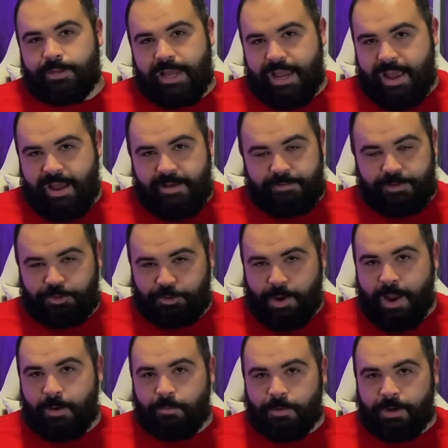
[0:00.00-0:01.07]
they have a
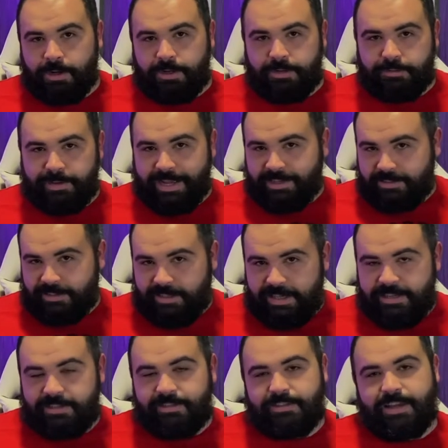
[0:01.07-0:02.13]
track record of
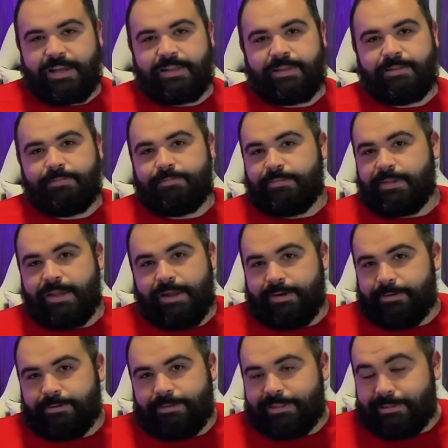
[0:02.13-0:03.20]
excellence, and
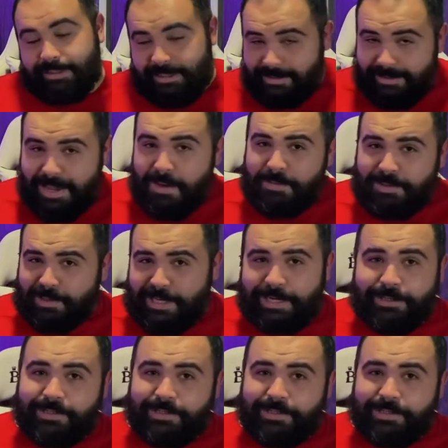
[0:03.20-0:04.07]
yeah, it's Demon Slayer.